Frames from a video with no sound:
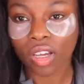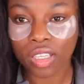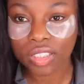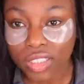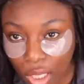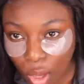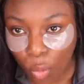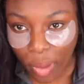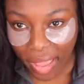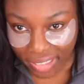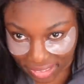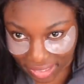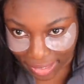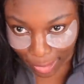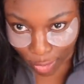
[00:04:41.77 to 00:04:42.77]
so
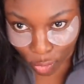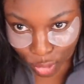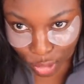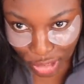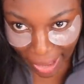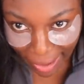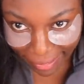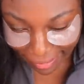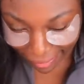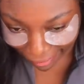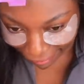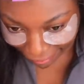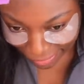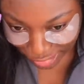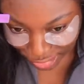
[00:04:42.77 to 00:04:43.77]
it's a little
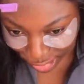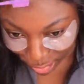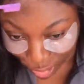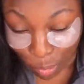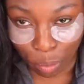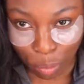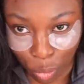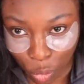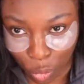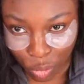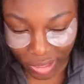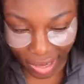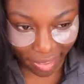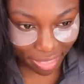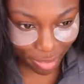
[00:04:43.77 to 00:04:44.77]
janky, it's a little bald
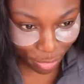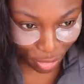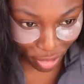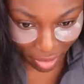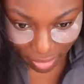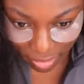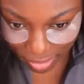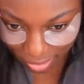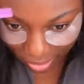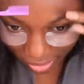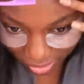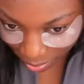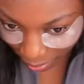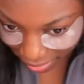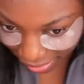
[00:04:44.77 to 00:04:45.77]
at the front,
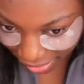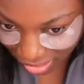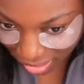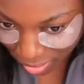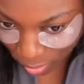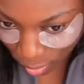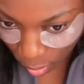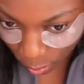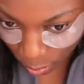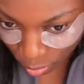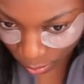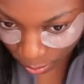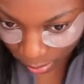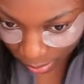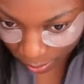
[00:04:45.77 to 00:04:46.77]
but that's not a
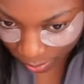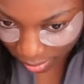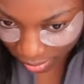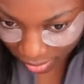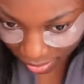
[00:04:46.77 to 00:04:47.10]
problem.